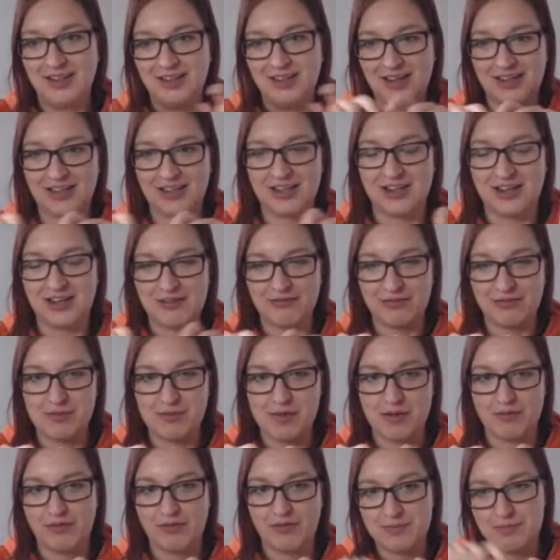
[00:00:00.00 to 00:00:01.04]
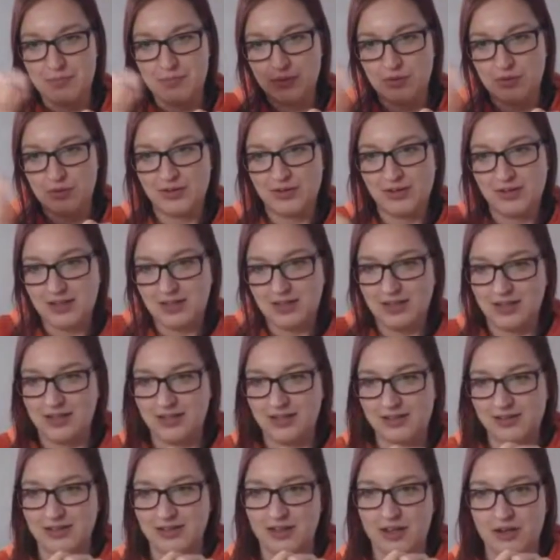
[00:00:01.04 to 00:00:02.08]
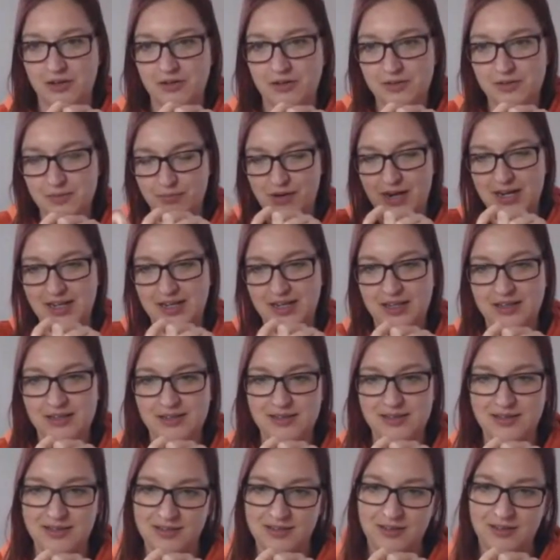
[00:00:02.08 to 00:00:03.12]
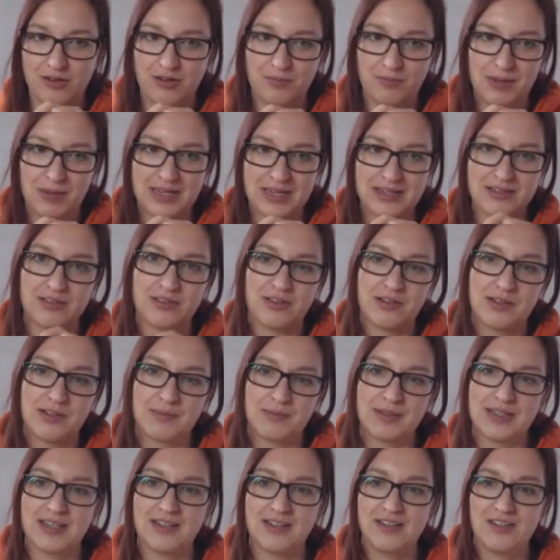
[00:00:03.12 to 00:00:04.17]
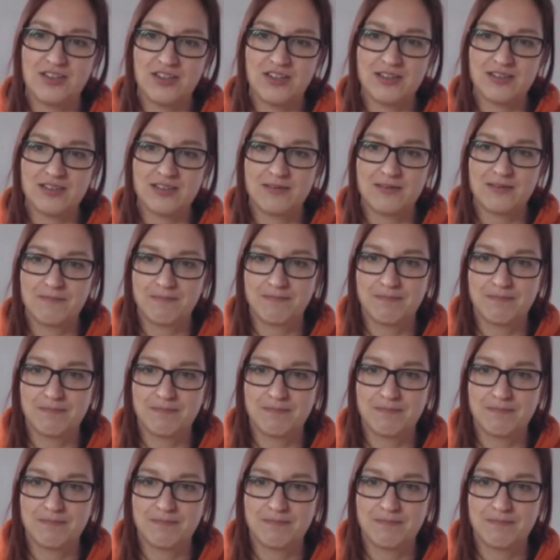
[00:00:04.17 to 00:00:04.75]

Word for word: and then I, every month I put it into those brackets based on those percentages.